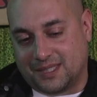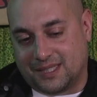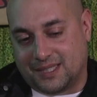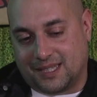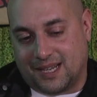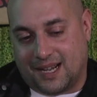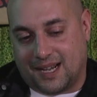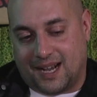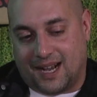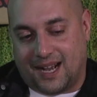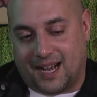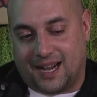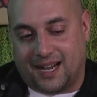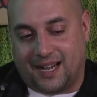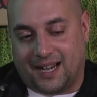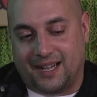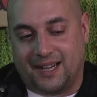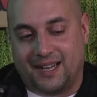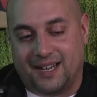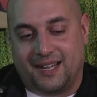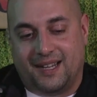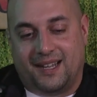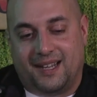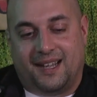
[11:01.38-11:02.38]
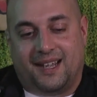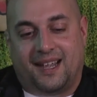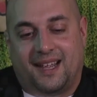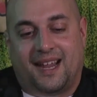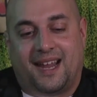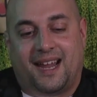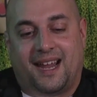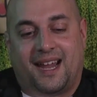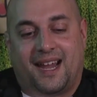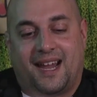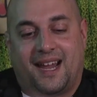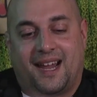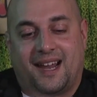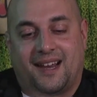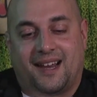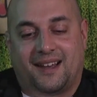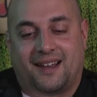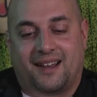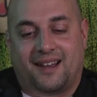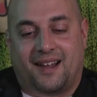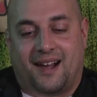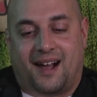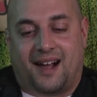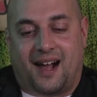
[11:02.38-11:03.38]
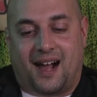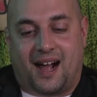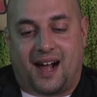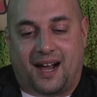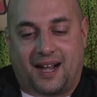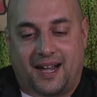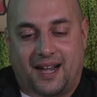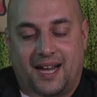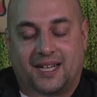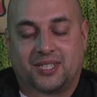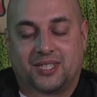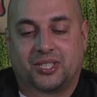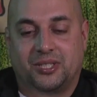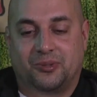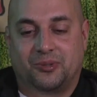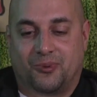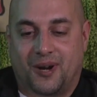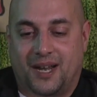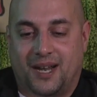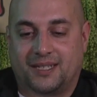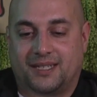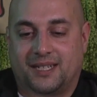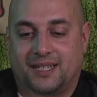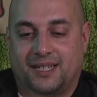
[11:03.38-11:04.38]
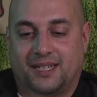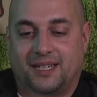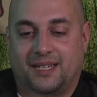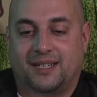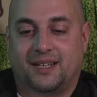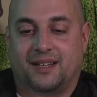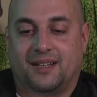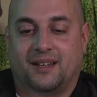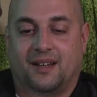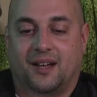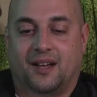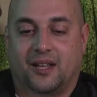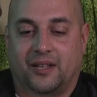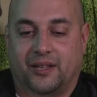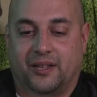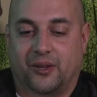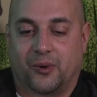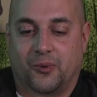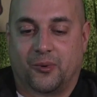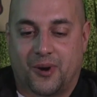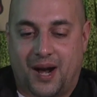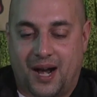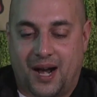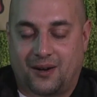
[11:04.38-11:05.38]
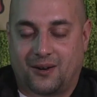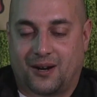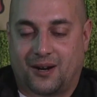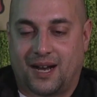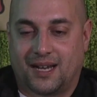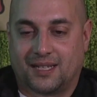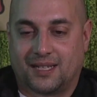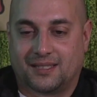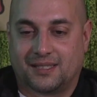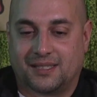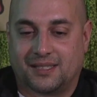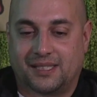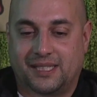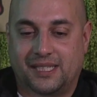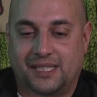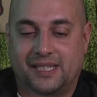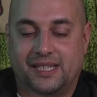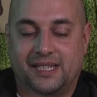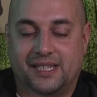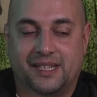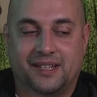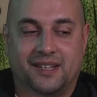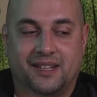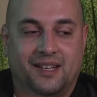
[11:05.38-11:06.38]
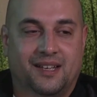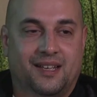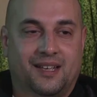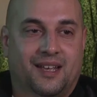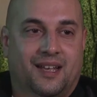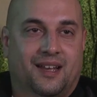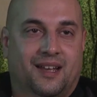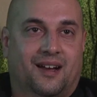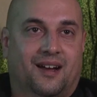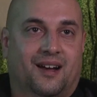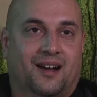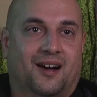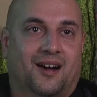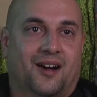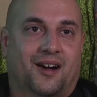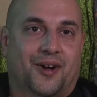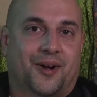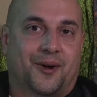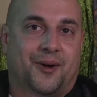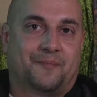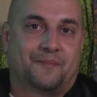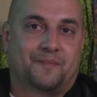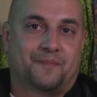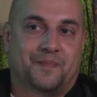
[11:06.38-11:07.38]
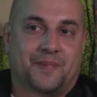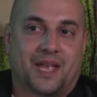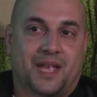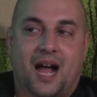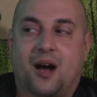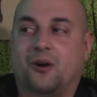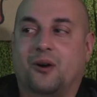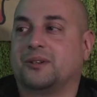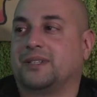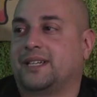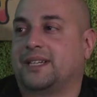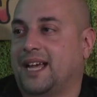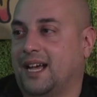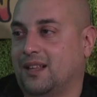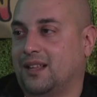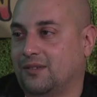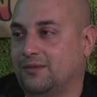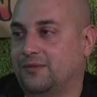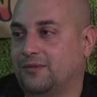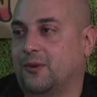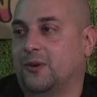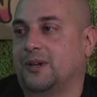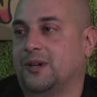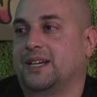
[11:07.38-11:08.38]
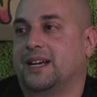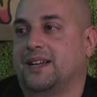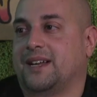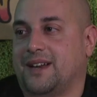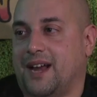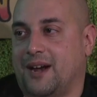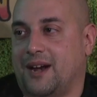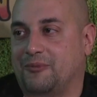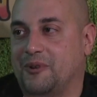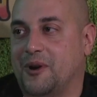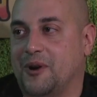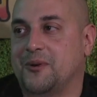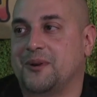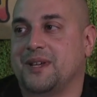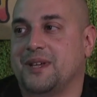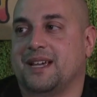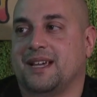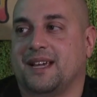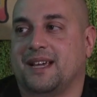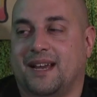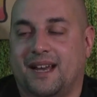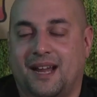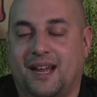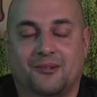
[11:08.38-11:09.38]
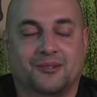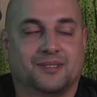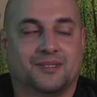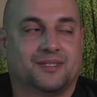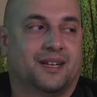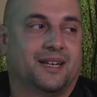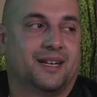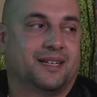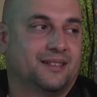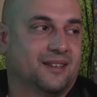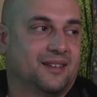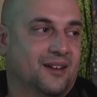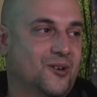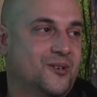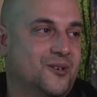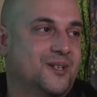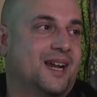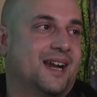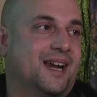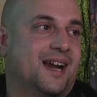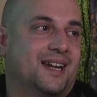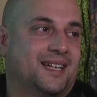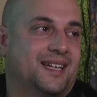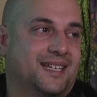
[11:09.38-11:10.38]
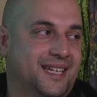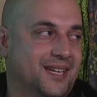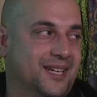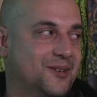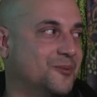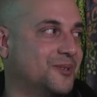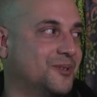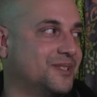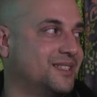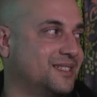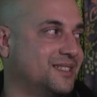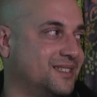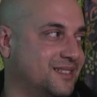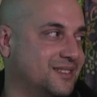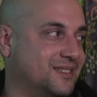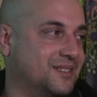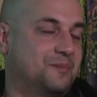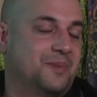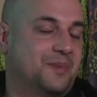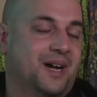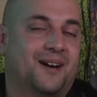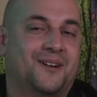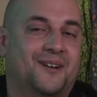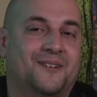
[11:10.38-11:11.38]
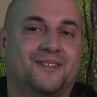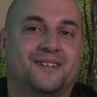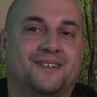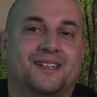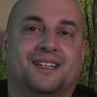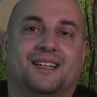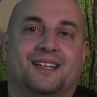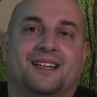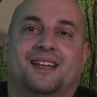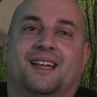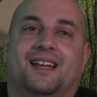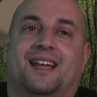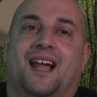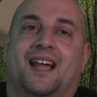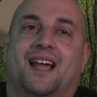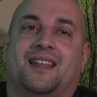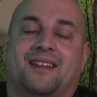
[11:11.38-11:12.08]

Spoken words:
guy, and I actually rented a lowrider ST out in California and I rode it. And I was like, okay, I get what this is about. And